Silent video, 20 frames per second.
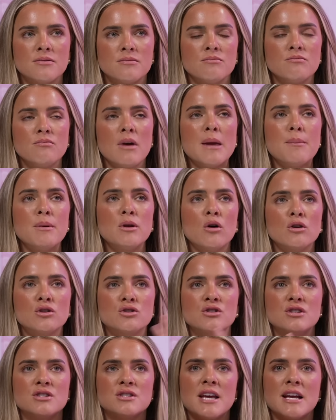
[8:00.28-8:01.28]
Maybe not
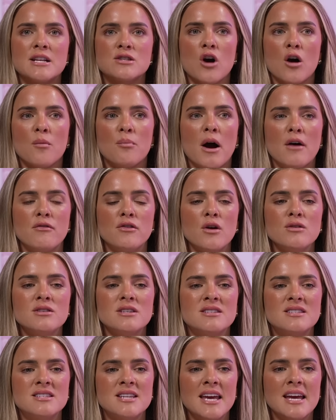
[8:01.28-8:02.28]
just TikTok, but I've
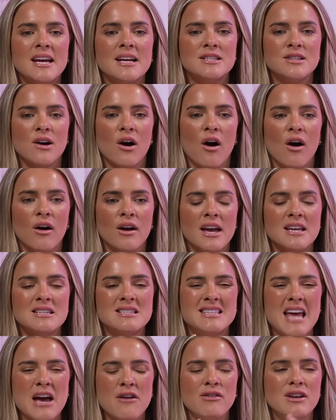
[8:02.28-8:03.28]
noticed TikTok
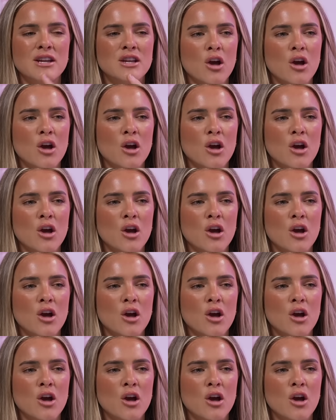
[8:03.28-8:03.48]
is definitely